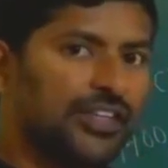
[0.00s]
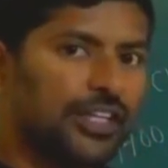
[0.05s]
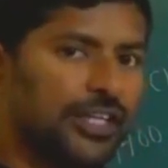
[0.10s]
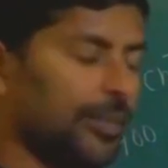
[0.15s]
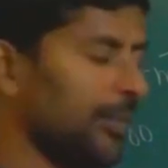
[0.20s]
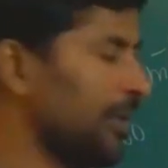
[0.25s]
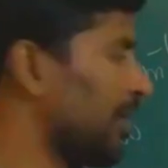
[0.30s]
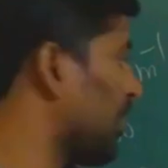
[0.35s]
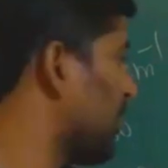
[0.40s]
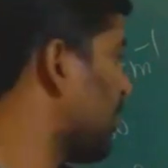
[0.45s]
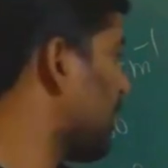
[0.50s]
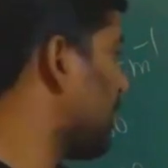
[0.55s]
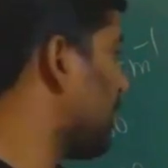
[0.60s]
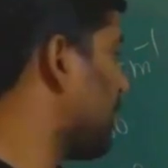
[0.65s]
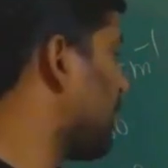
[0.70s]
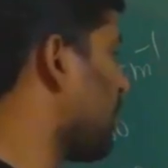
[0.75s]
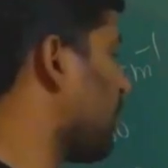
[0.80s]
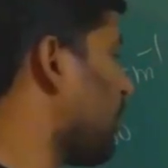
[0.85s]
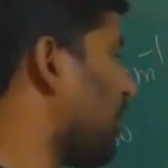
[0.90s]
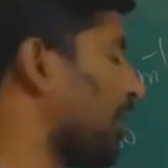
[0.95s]
centimeter inverse.
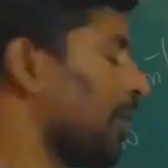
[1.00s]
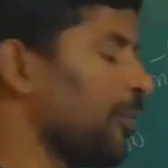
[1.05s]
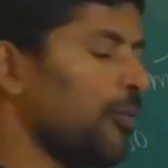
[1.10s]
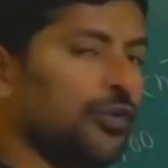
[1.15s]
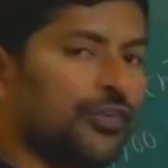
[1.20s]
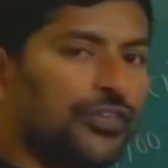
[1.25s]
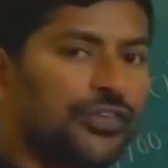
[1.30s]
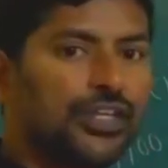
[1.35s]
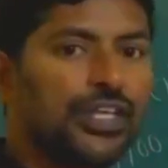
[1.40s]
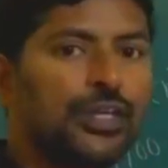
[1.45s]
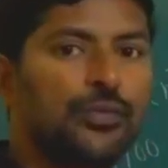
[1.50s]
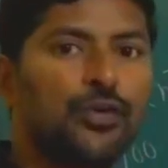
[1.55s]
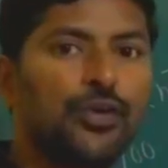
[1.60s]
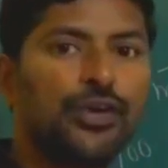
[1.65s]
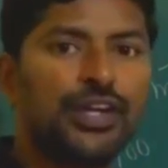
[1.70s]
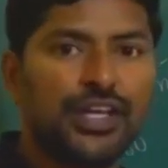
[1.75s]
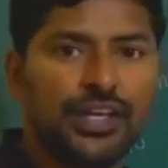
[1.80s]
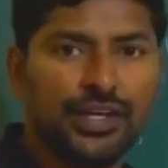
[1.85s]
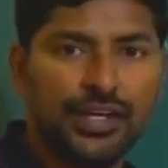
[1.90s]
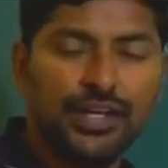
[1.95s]
Then what about
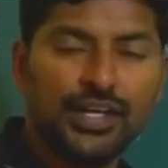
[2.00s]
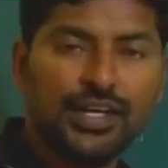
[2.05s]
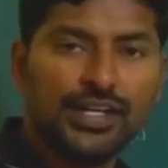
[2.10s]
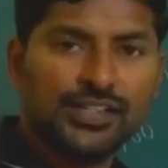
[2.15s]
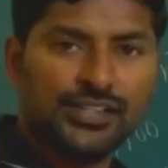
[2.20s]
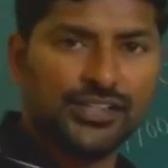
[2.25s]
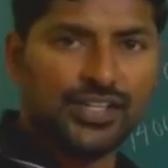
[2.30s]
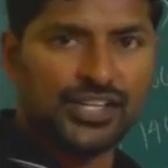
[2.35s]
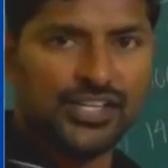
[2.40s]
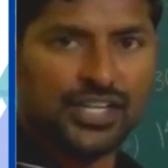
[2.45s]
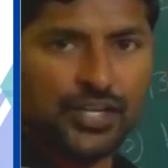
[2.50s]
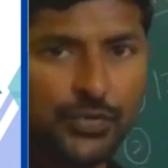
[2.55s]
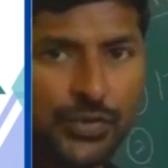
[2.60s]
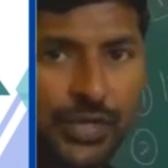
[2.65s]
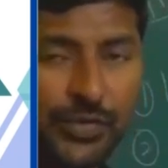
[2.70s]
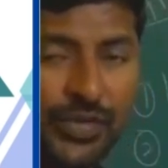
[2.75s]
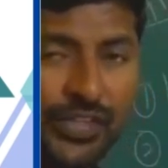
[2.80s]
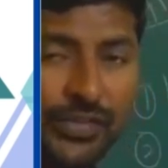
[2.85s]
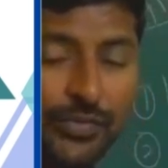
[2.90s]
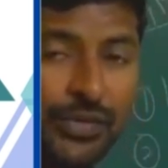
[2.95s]
COD stretching
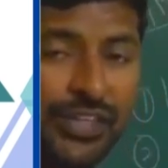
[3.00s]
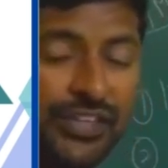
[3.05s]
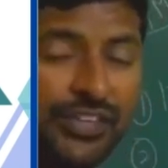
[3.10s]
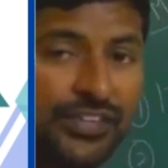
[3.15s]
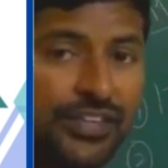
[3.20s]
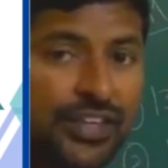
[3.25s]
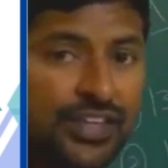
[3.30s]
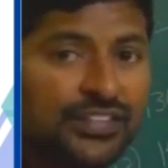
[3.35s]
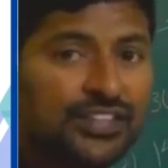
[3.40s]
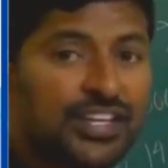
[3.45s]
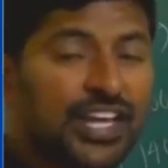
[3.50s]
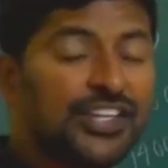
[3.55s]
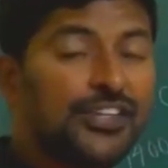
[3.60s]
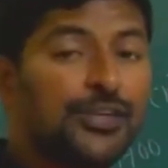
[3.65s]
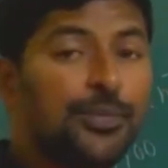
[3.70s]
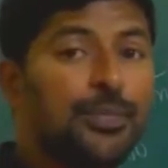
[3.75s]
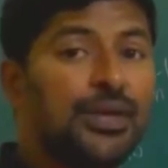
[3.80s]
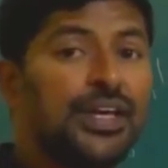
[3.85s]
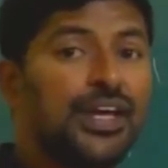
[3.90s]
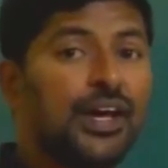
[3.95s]
frequency? We discussed
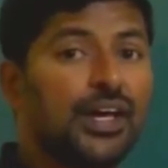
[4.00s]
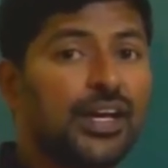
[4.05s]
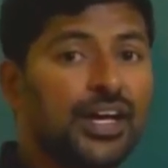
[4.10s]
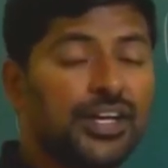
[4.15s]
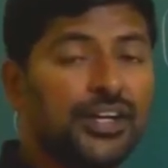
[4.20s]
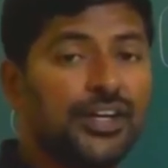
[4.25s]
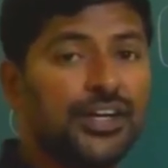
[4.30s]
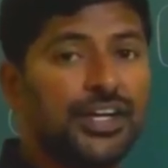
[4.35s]
HBR and